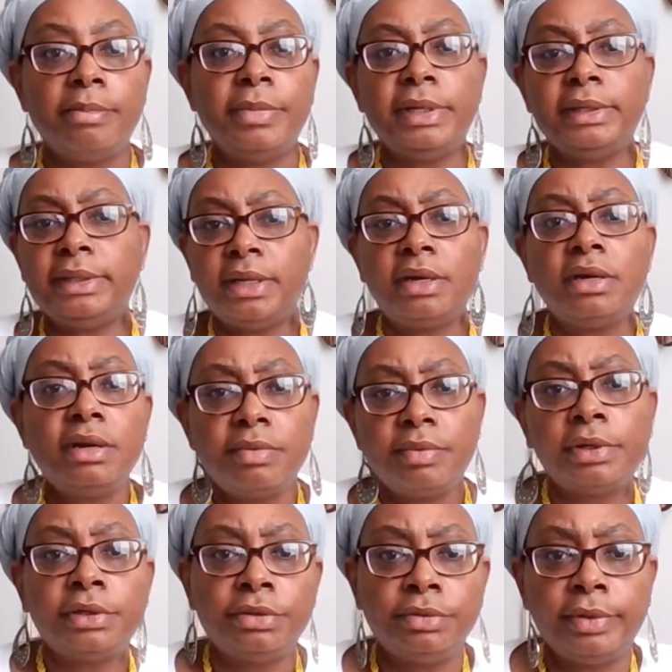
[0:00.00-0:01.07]
but they're going to
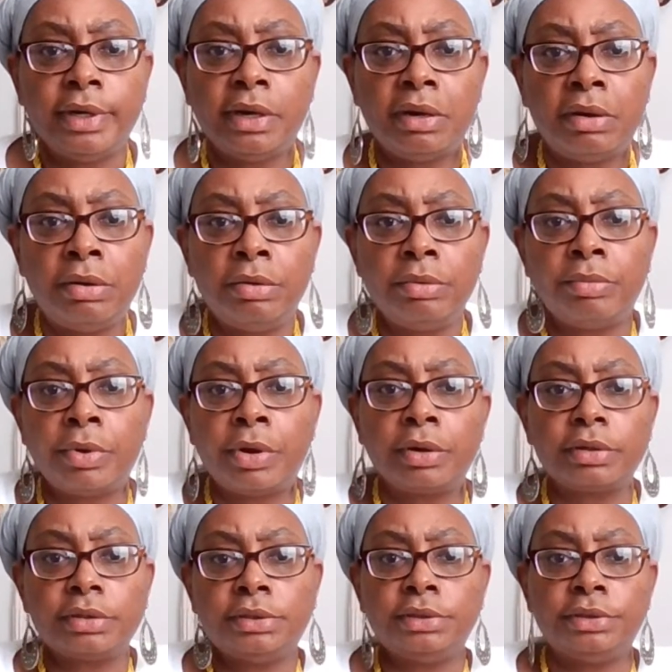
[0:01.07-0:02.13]
want to do their own
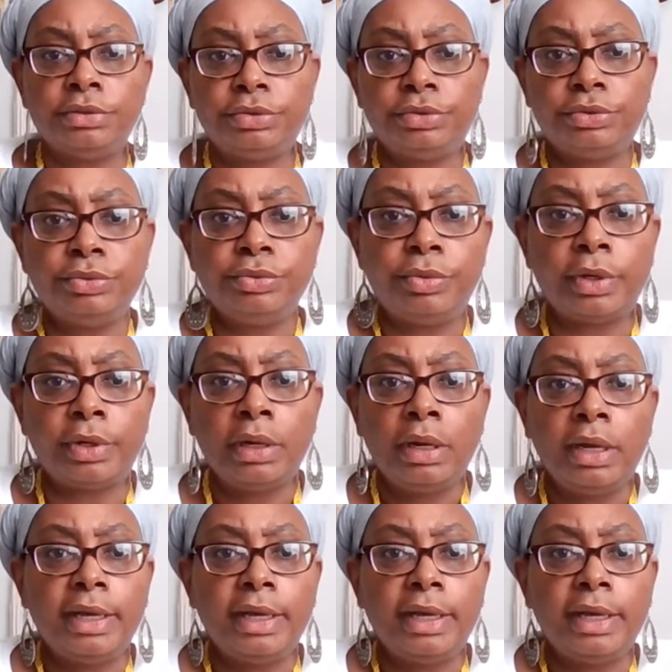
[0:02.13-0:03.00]
work to ensure,